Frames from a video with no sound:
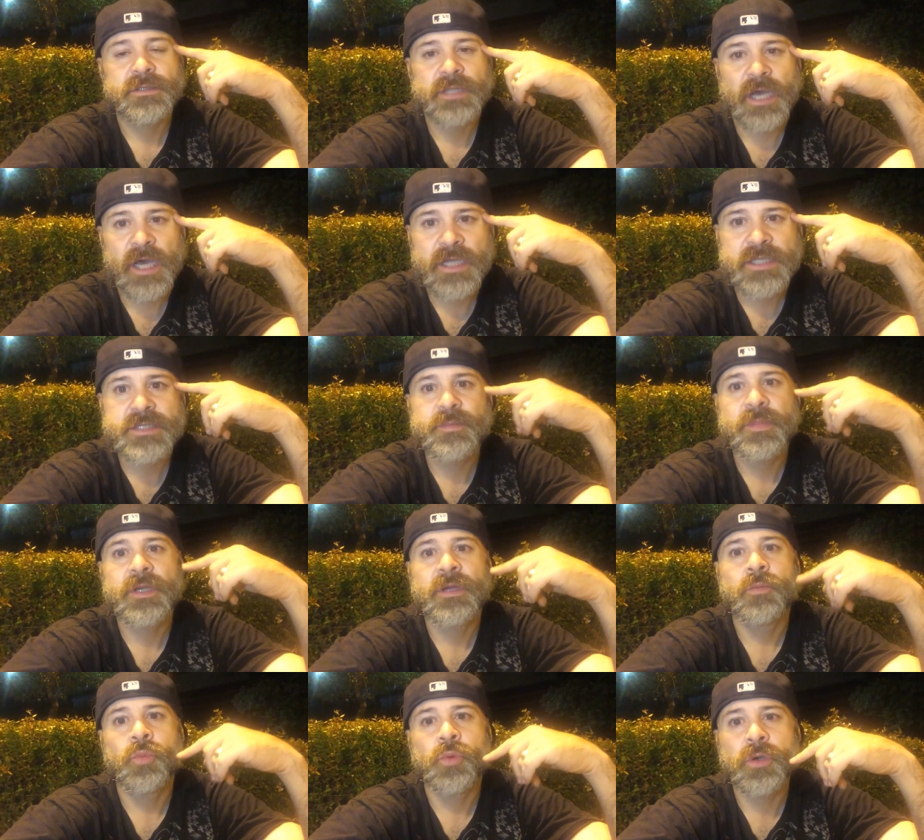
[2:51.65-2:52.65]
Thoughts
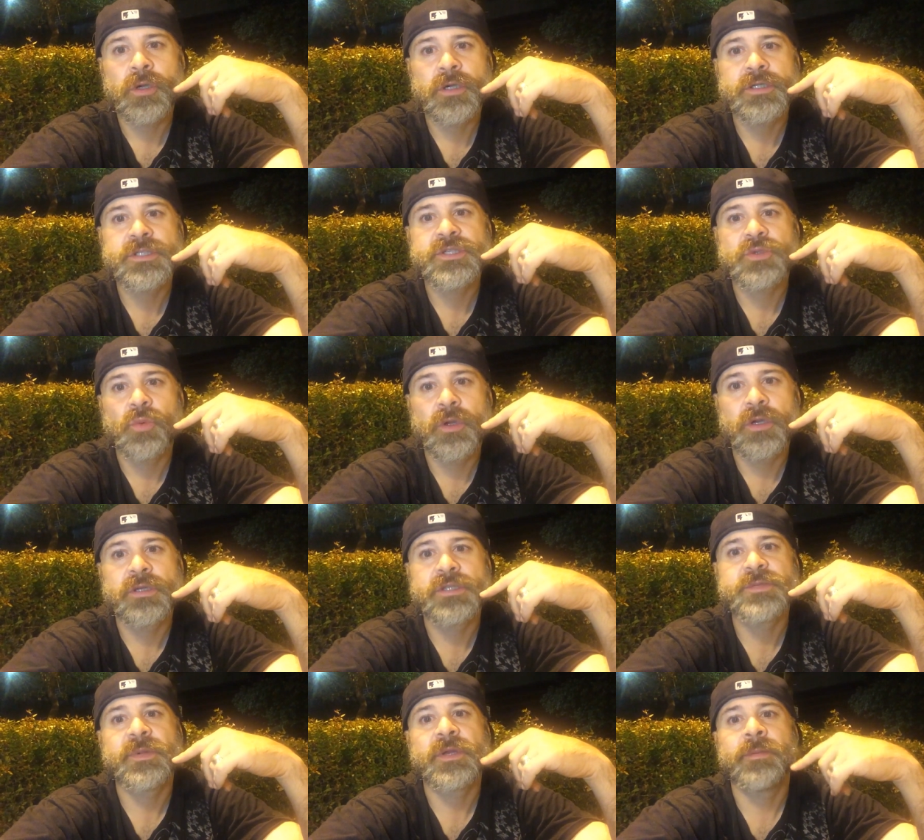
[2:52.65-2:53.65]
become words, your
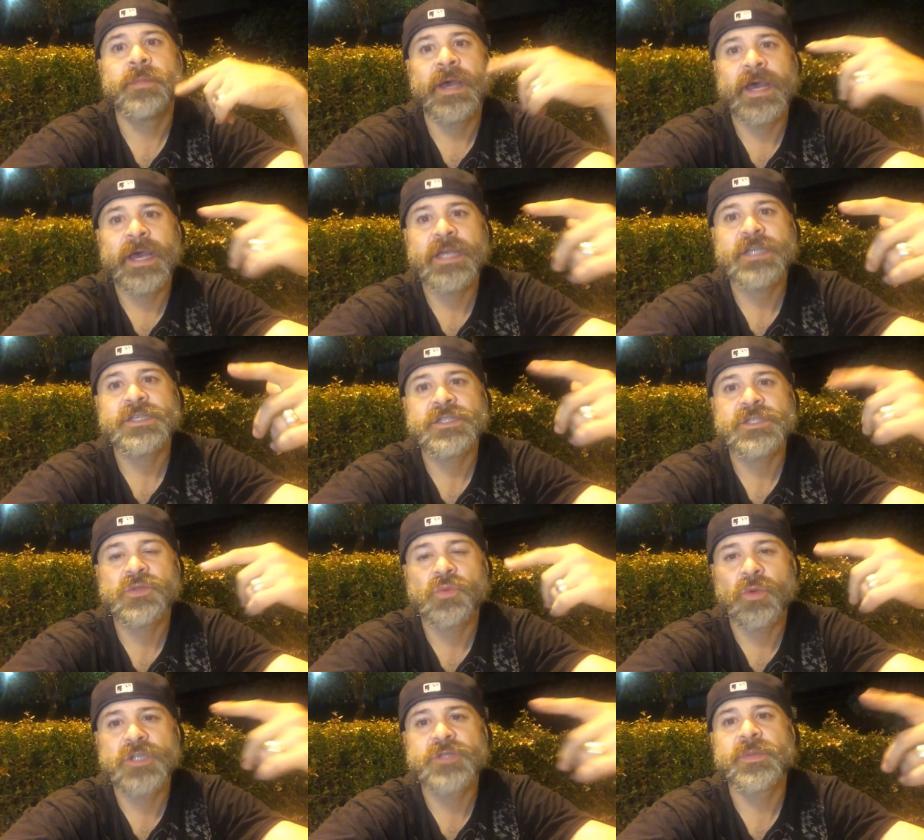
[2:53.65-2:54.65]
words become actions,
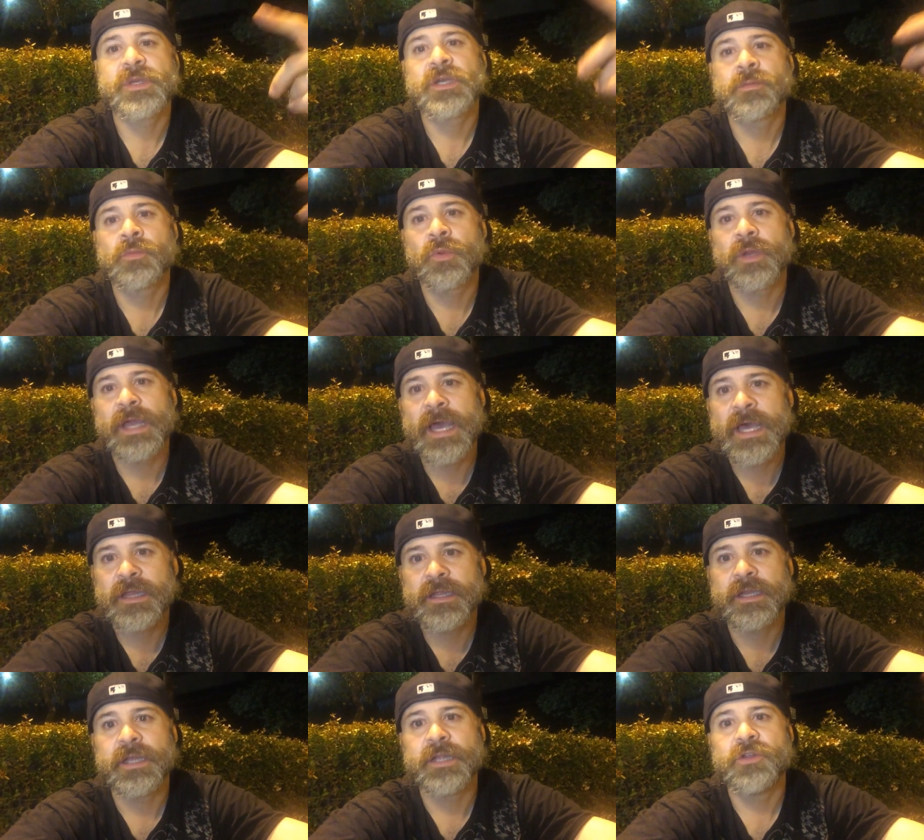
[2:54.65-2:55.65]
the words become
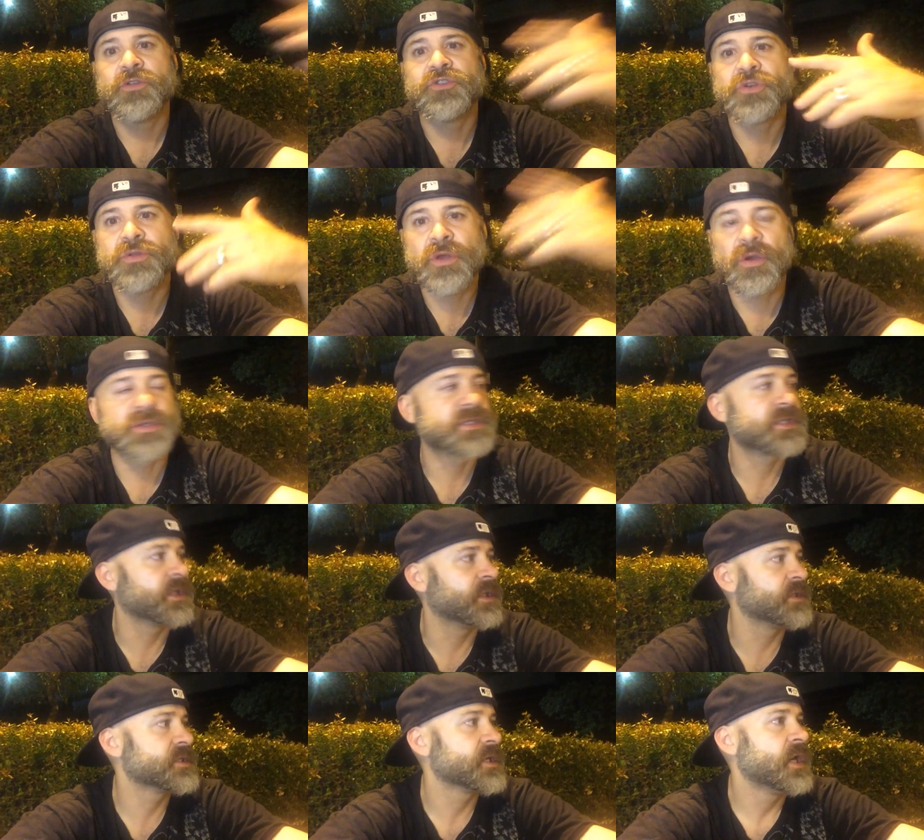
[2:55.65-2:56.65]
reality. You do those
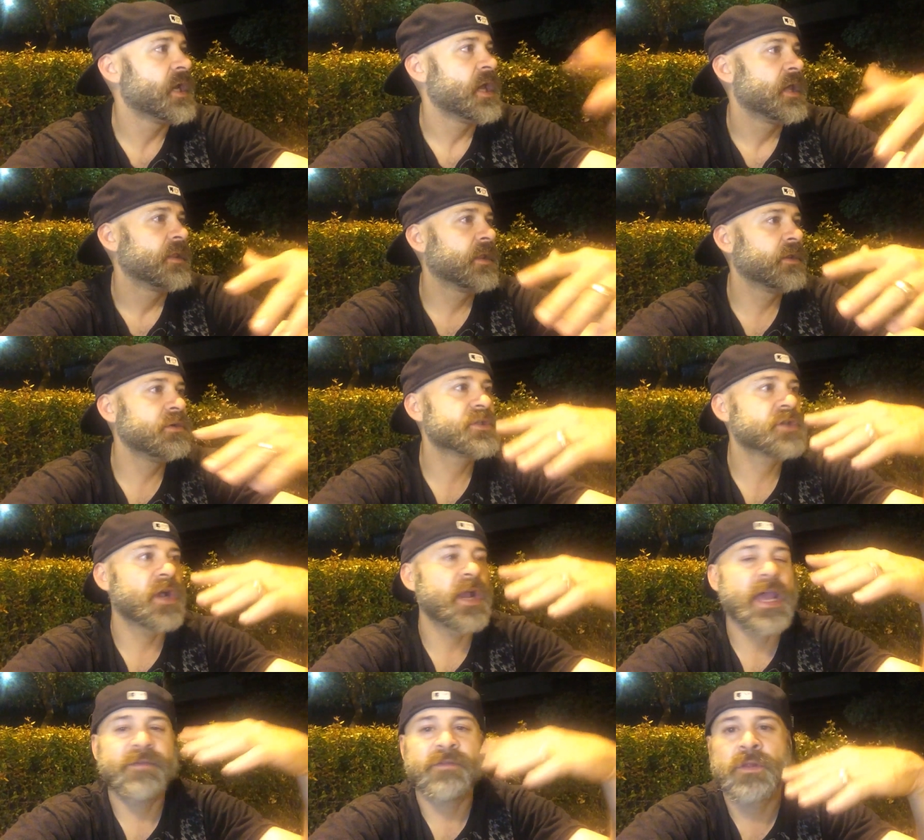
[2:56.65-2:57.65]
things. When you
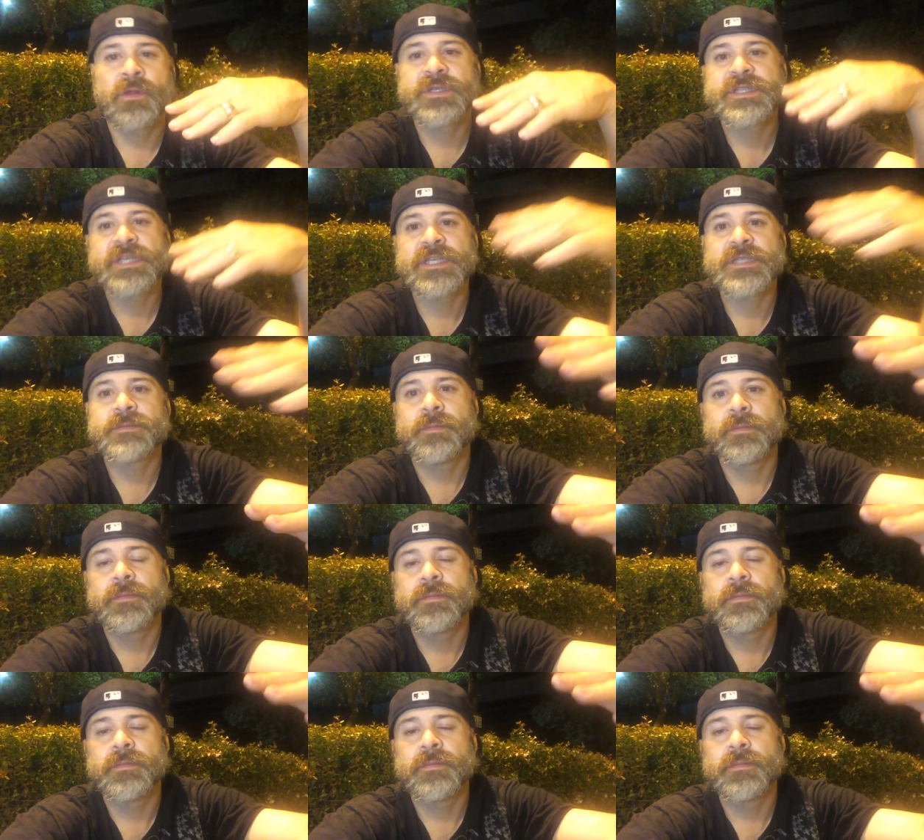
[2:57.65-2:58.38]
start having those things,